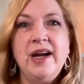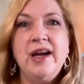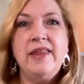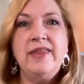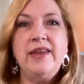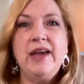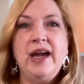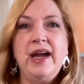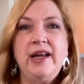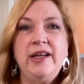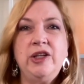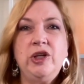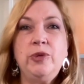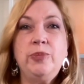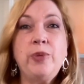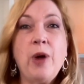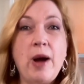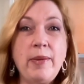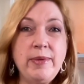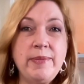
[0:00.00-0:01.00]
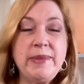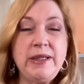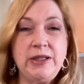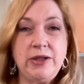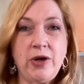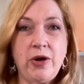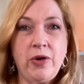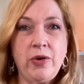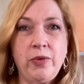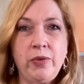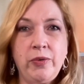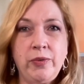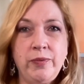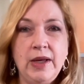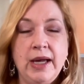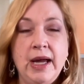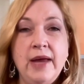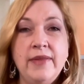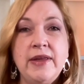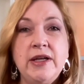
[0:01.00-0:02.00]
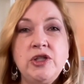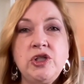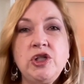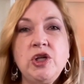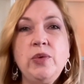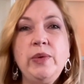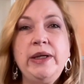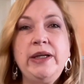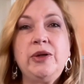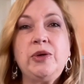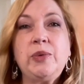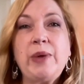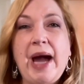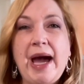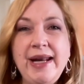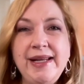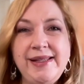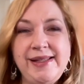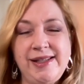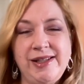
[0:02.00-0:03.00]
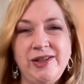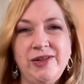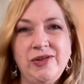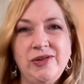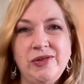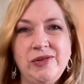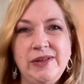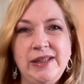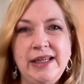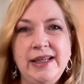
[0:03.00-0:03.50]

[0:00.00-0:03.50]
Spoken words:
then you probably know that showing gratitude